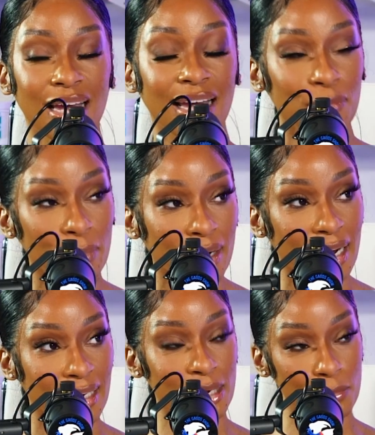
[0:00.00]
and where I
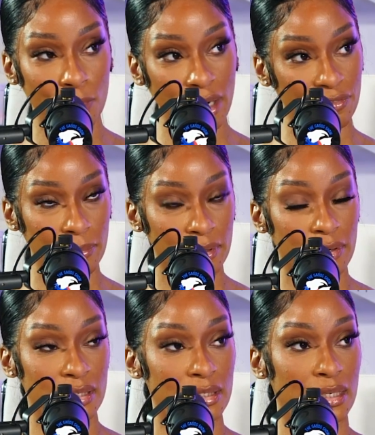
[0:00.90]
keep going from
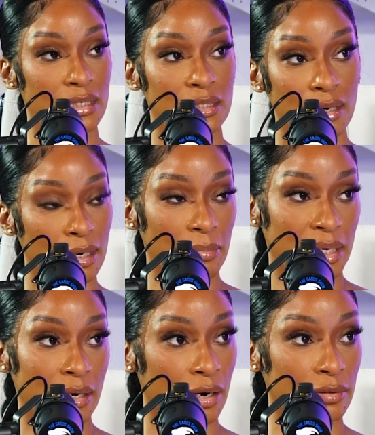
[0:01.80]
here, it's gonna
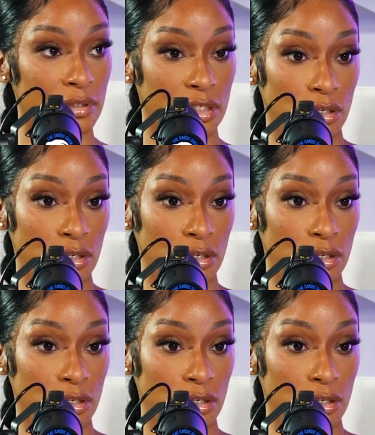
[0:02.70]
be curtains.